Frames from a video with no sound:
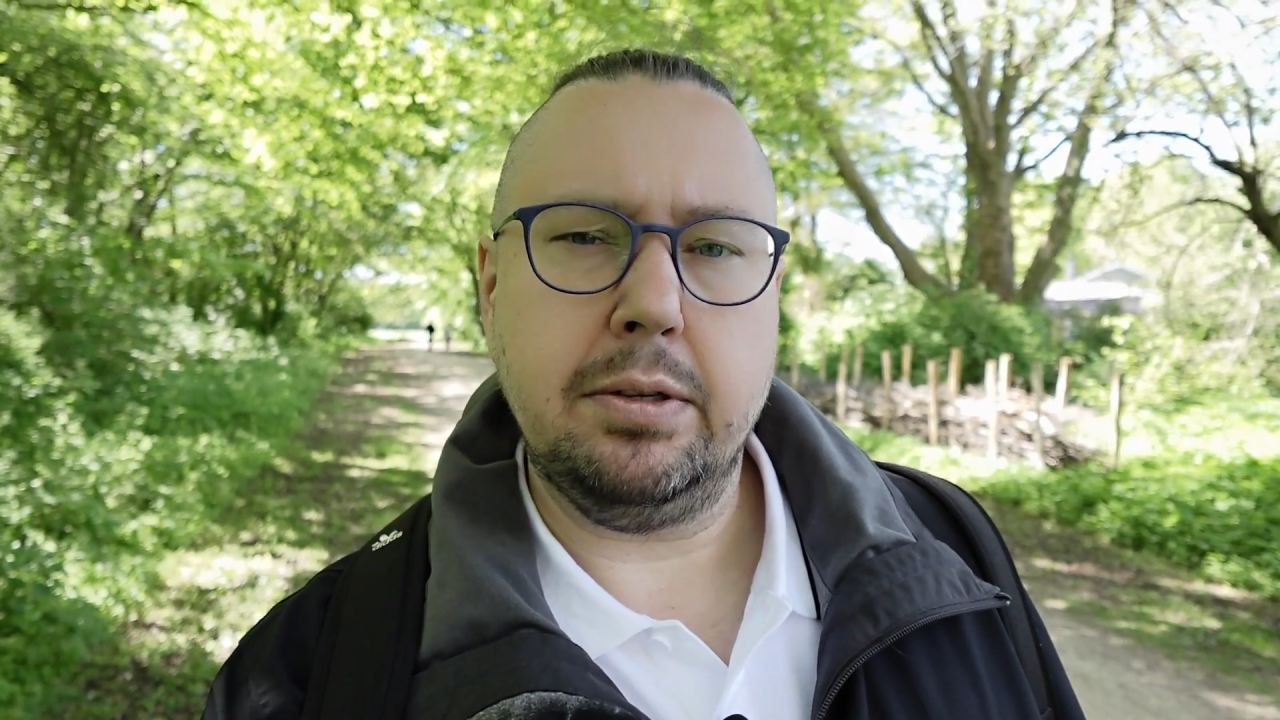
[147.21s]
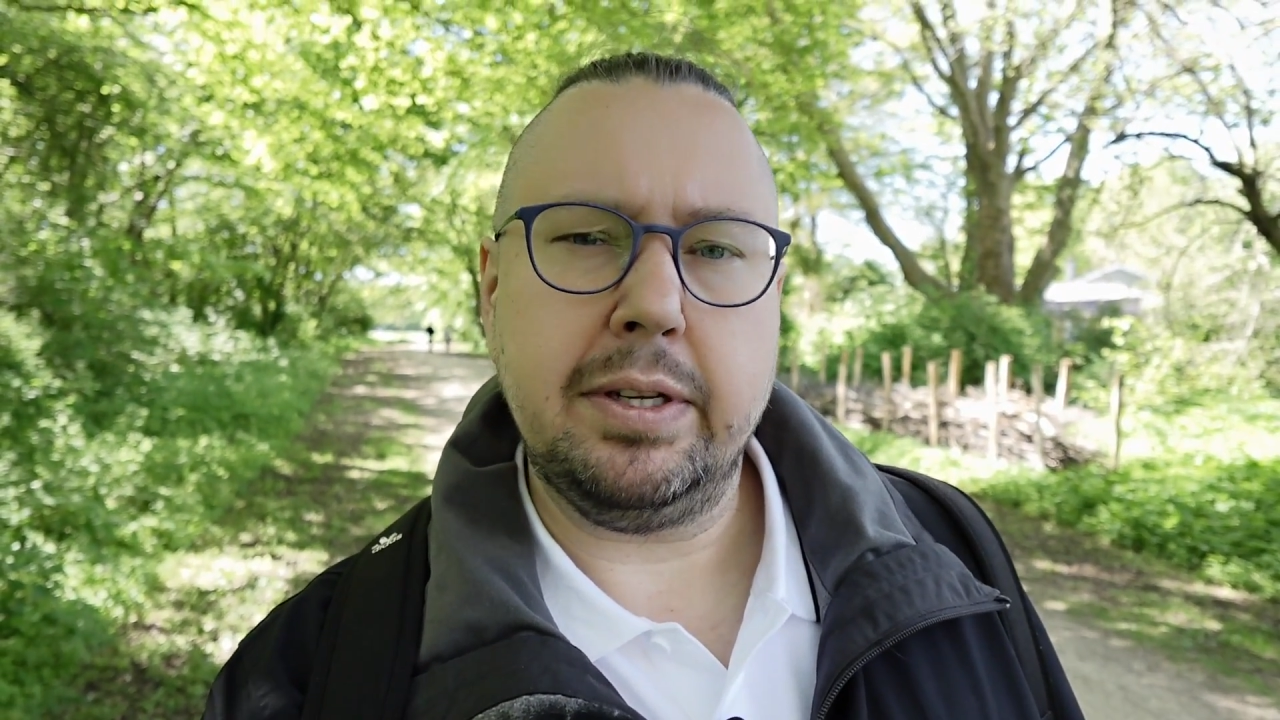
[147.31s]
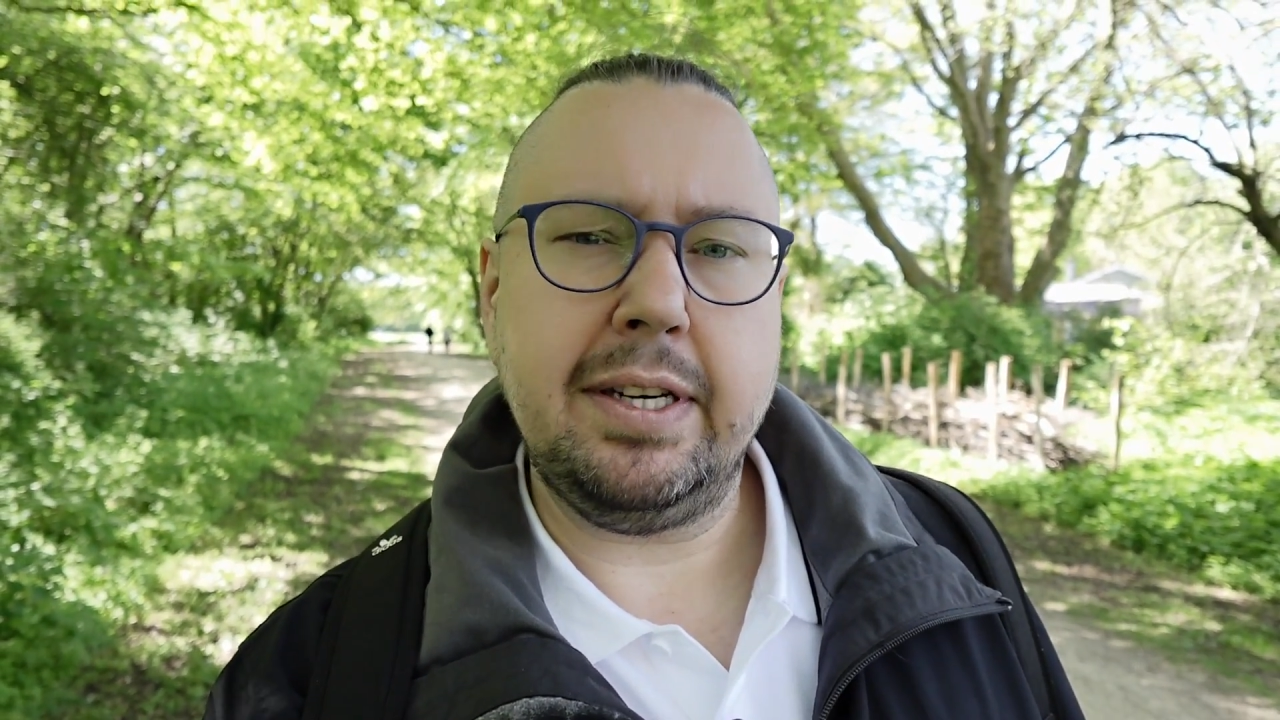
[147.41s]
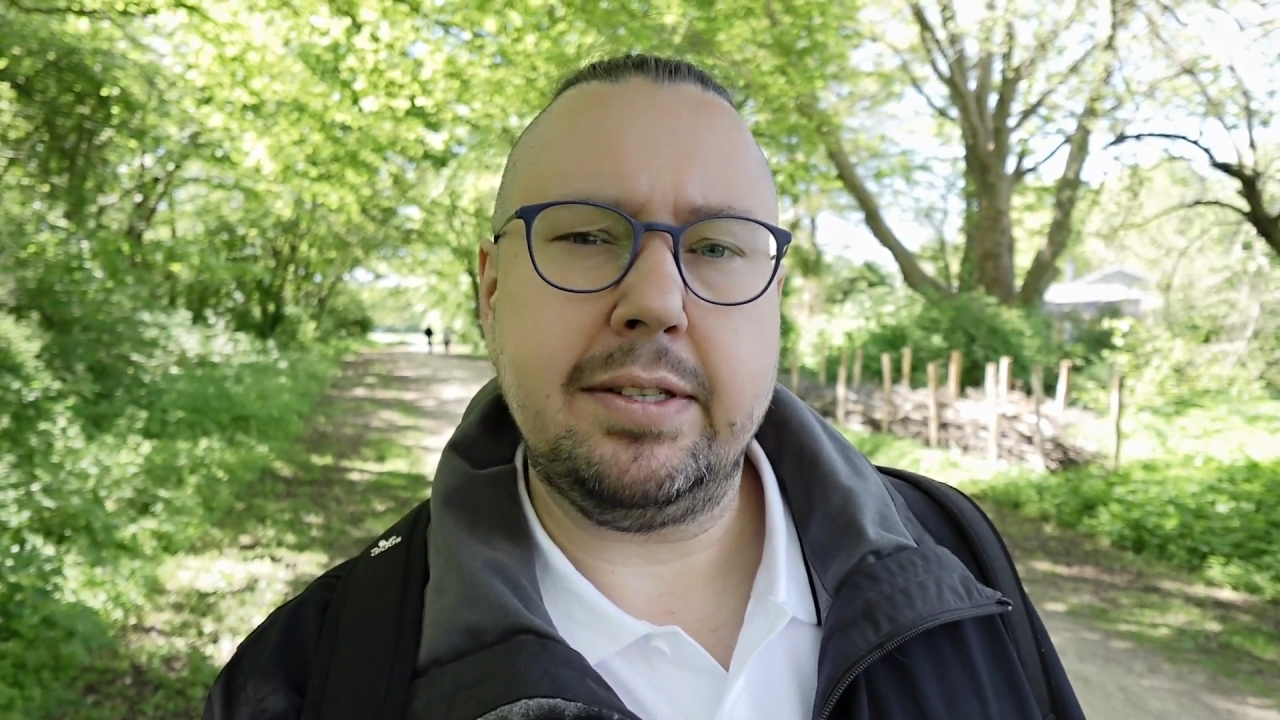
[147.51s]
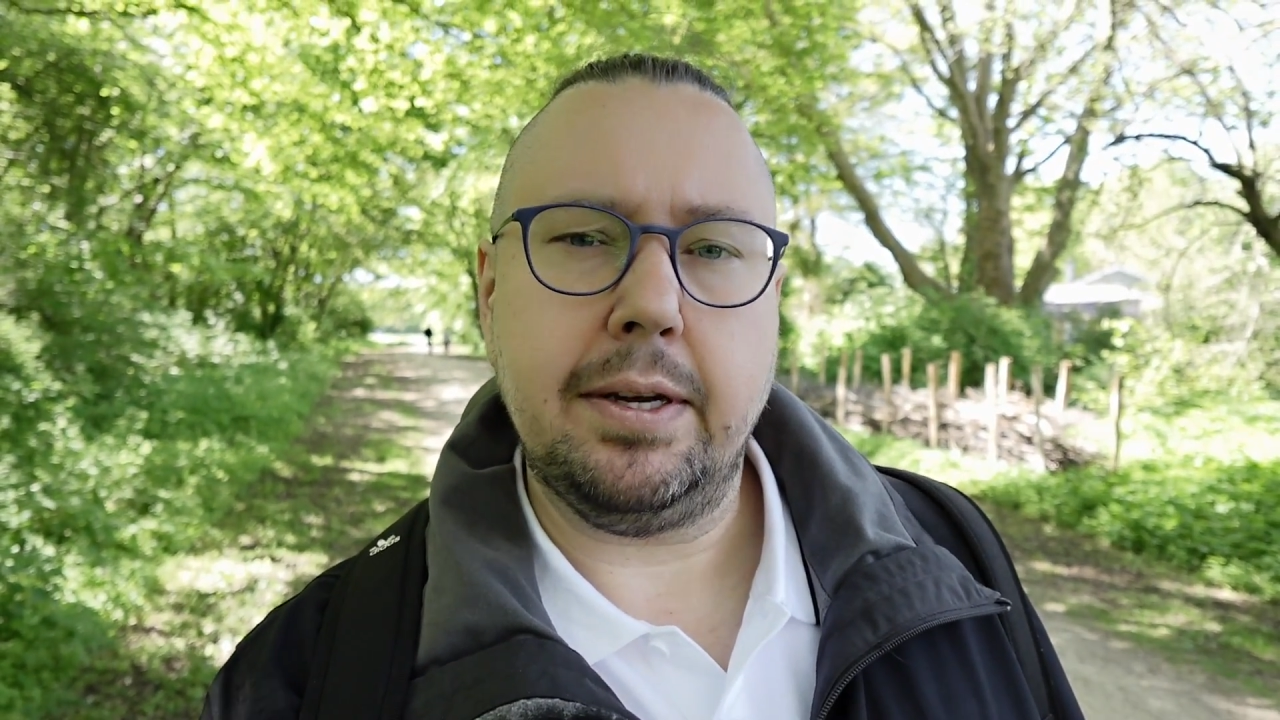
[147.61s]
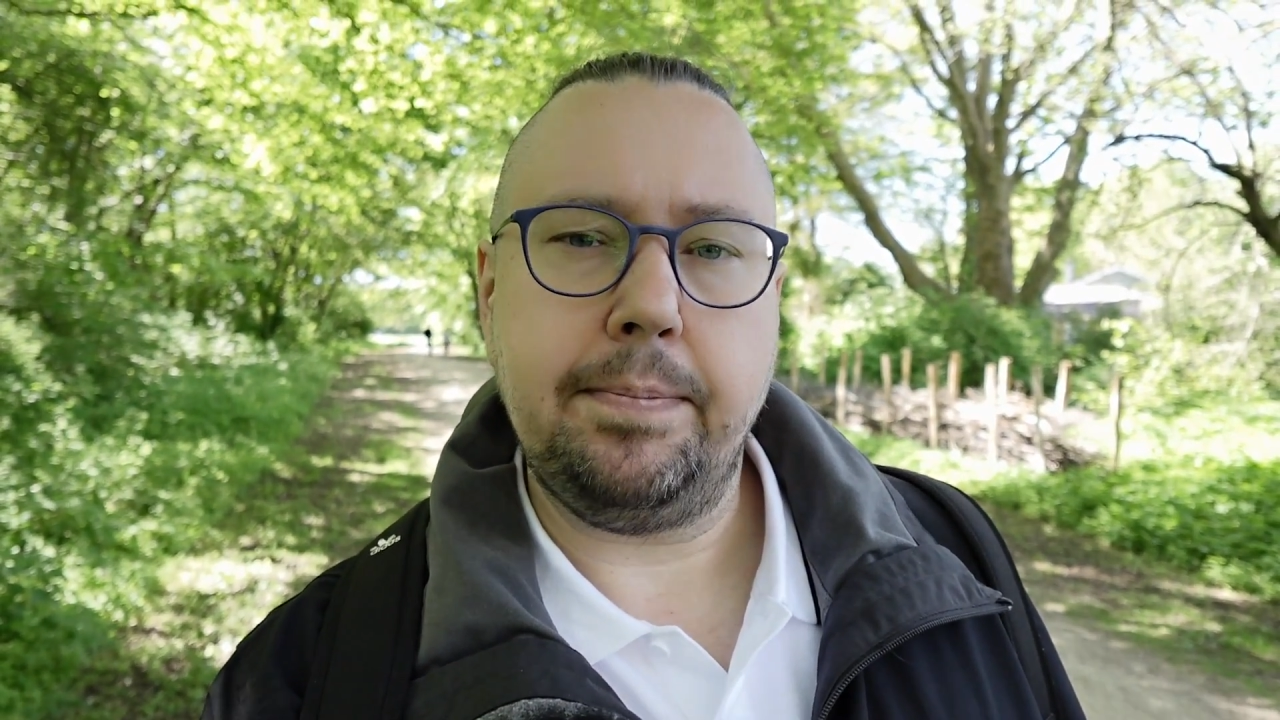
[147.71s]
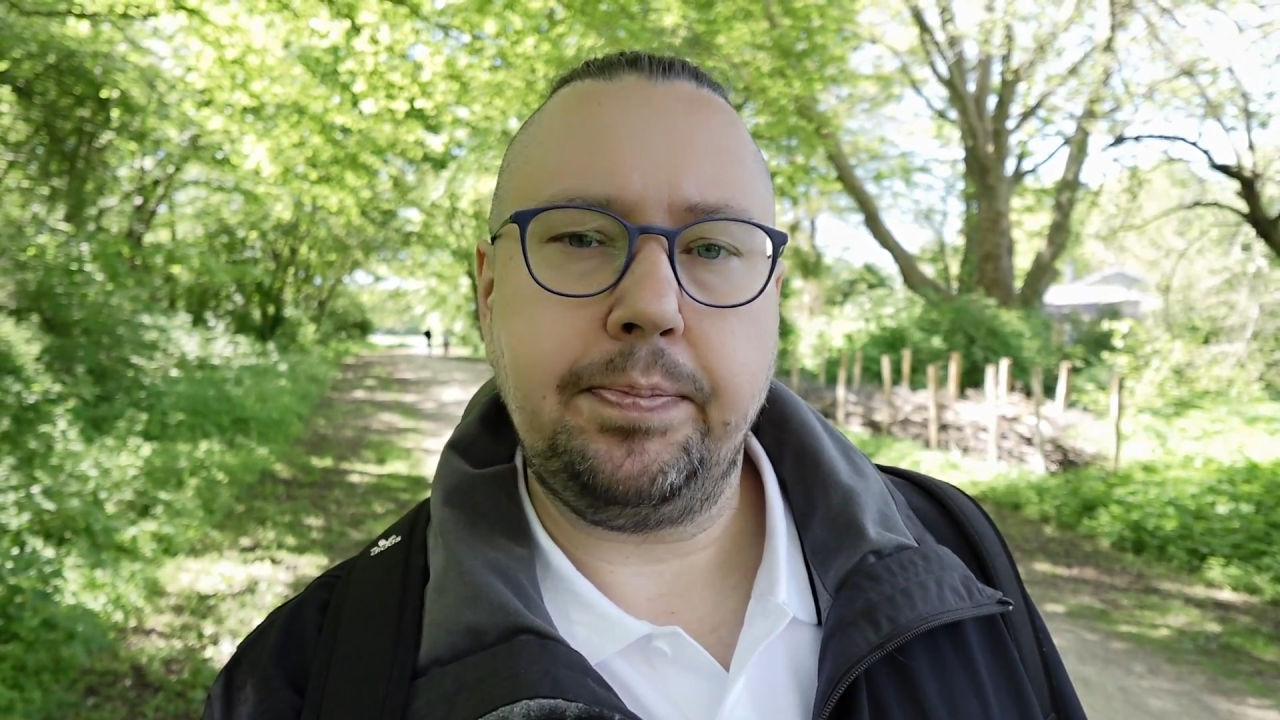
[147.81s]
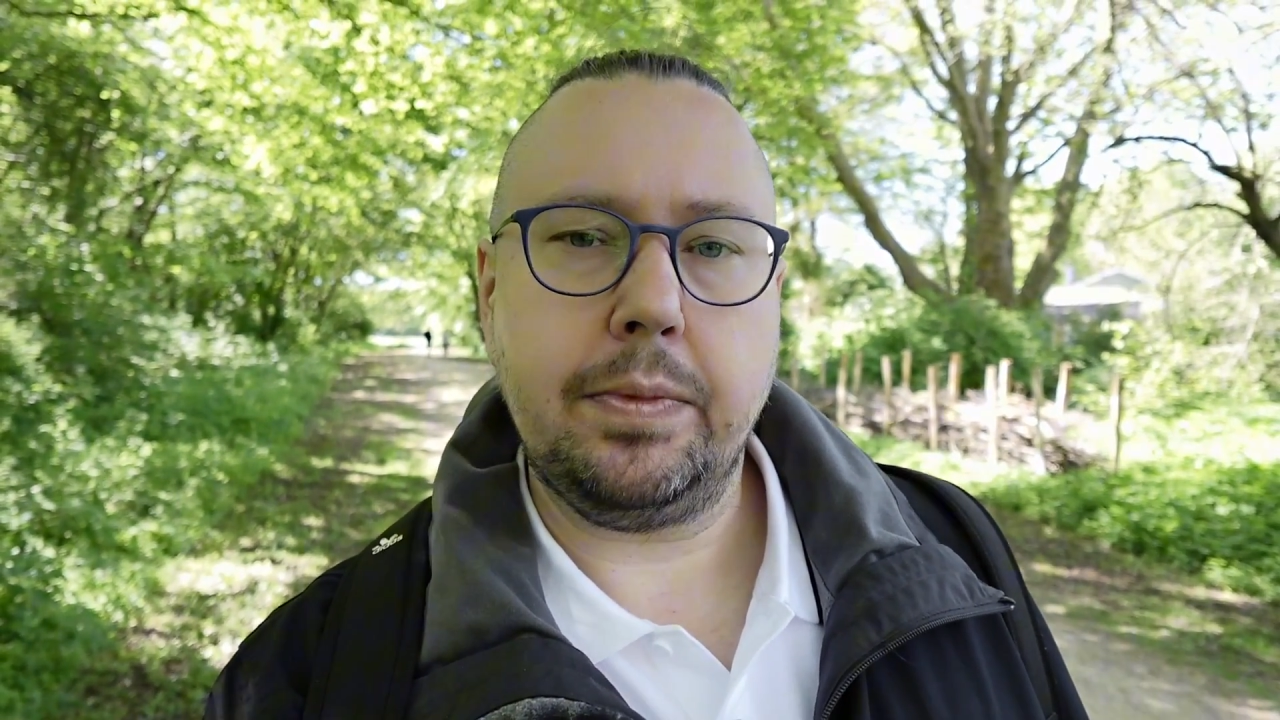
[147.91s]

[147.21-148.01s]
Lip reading: in your data?